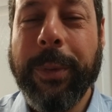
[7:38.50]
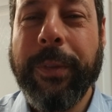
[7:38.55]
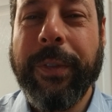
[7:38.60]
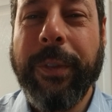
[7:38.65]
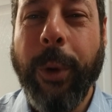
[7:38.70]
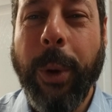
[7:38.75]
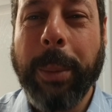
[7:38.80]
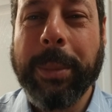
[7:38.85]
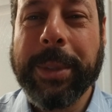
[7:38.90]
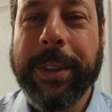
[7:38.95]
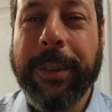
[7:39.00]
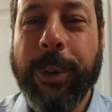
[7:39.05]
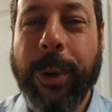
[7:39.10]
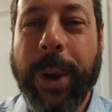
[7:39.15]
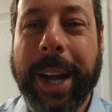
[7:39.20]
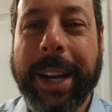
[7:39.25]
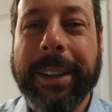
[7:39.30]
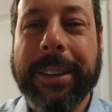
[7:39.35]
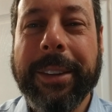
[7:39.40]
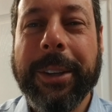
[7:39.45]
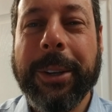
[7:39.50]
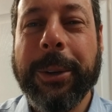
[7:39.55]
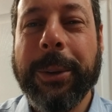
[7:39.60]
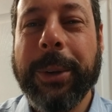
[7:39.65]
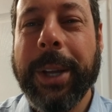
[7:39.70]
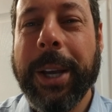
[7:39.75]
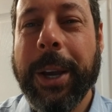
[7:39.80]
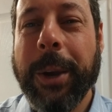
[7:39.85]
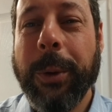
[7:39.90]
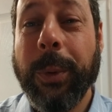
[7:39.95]
forms of
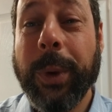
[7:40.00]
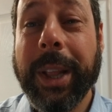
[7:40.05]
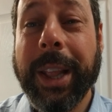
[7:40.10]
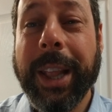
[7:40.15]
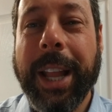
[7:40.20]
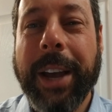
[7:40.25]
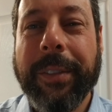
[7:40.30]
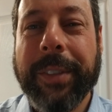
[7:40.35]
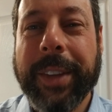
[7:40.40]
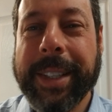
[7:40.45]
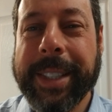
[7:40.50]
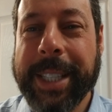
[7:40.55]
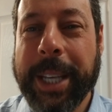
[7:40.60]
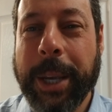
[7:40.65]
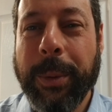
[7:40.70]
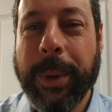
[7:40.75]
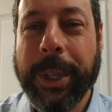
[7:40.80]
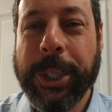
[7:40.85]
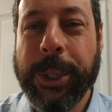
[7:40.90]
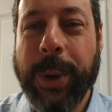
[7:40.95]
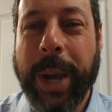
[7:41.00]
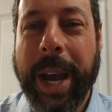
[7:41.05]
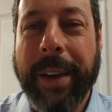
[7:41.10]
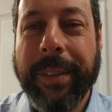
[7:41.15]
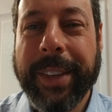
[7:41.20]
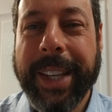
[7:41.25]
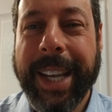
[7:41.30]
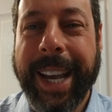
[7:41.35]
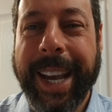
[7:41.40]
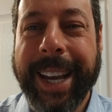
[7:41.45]
gratitude. Would love to see what you
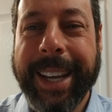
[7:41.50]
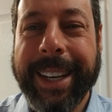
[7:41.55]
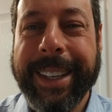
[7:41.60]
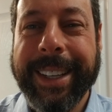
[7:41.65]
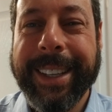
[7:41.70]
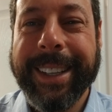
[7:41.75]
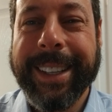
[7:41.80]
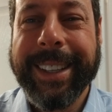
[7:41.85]
have to add.